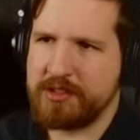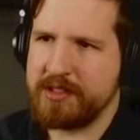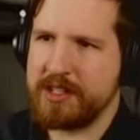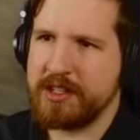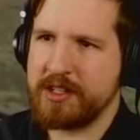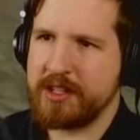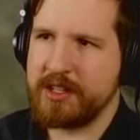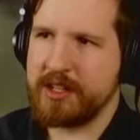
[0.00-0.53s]

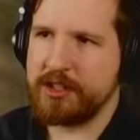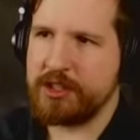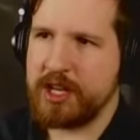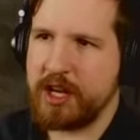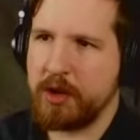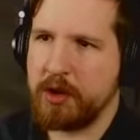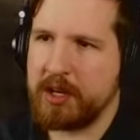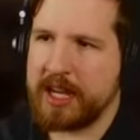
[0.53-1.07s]
need to
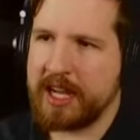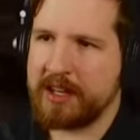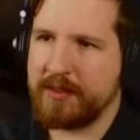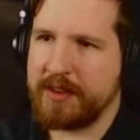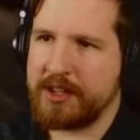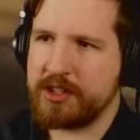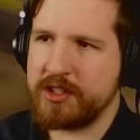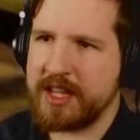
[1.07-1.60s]
initiate hook
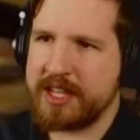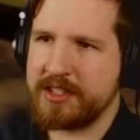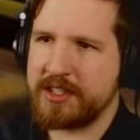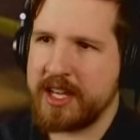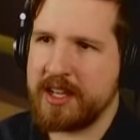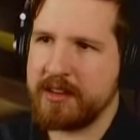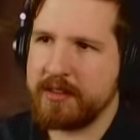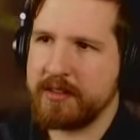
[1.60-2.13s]
activation, that's
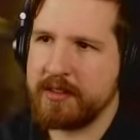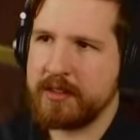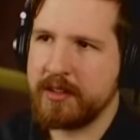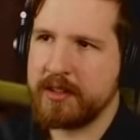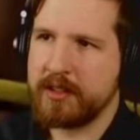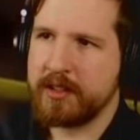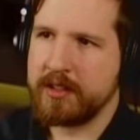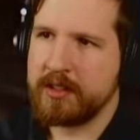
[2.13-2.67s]
it?
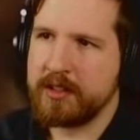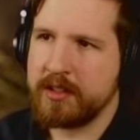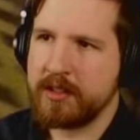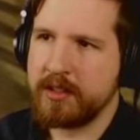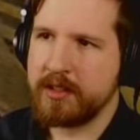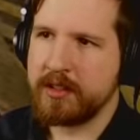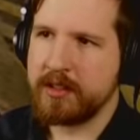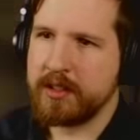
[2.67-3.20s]

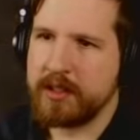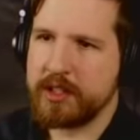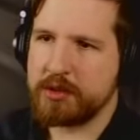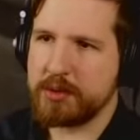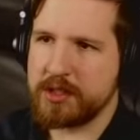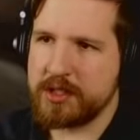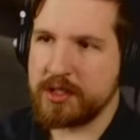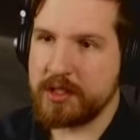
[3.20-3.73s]
Well, this
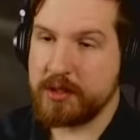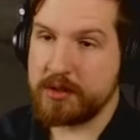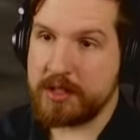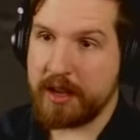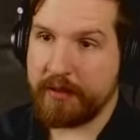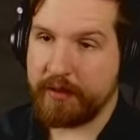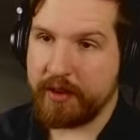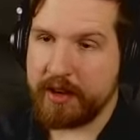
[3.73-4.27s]
one's a little
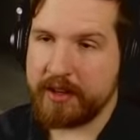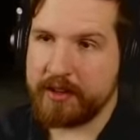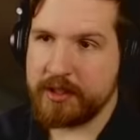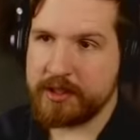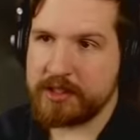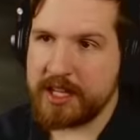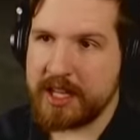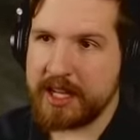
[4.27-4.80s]
different.
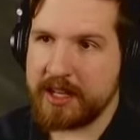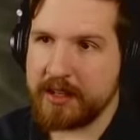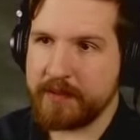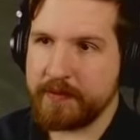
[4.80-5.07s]
Looks like...